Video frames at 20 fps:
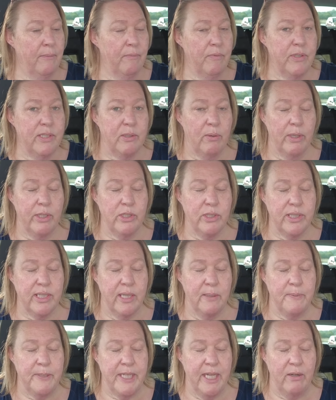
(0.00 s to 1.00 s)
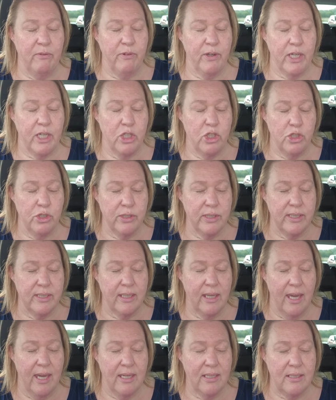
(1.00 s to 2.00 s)
So I just keep saying if I can
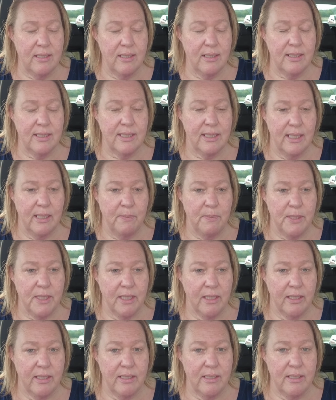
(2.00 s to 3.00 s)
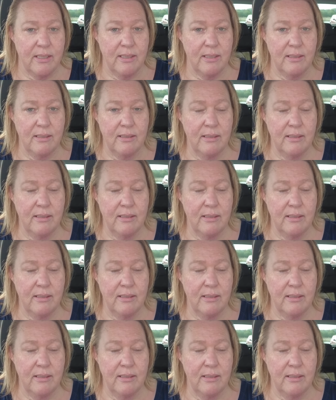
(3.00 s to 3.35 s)
just get asleep tonight,